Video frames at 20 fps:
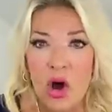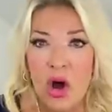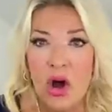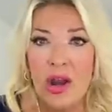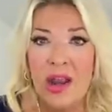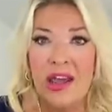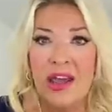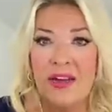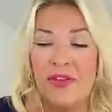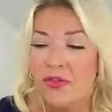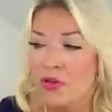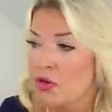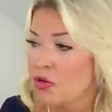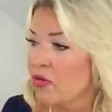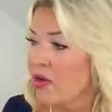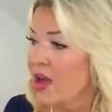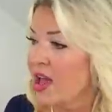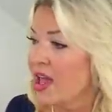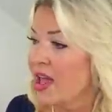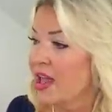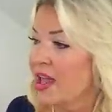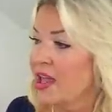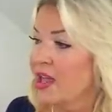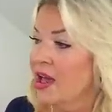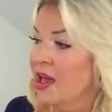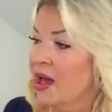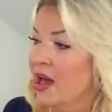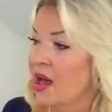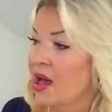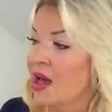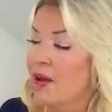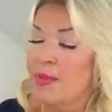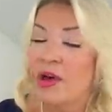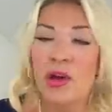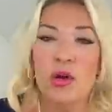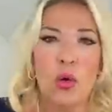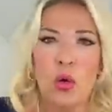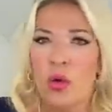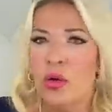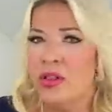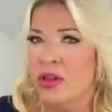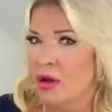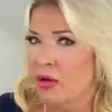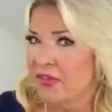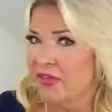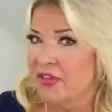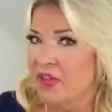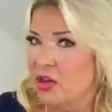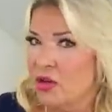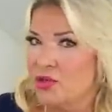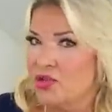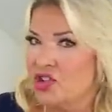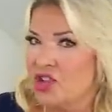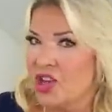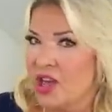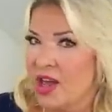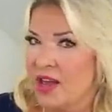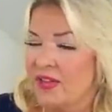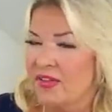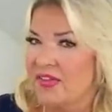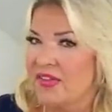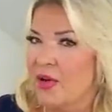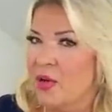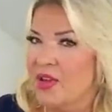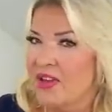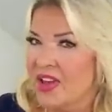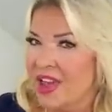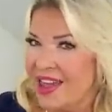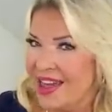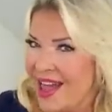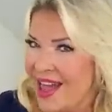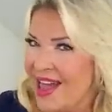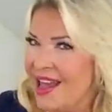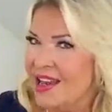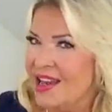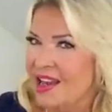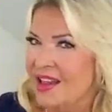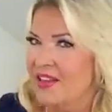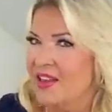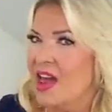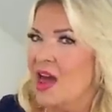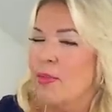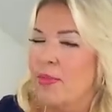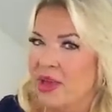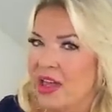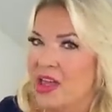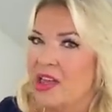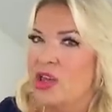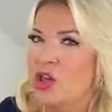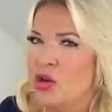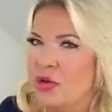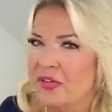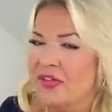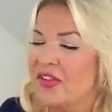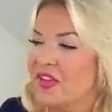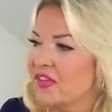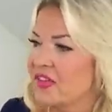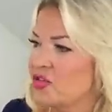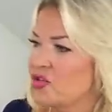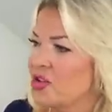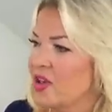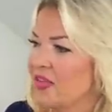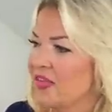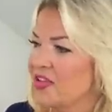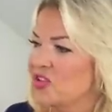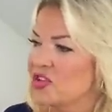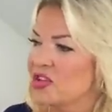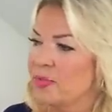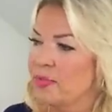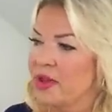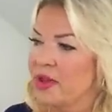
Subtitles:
olive, grey, and all those nude shades. So it's, again, it can be used as a transition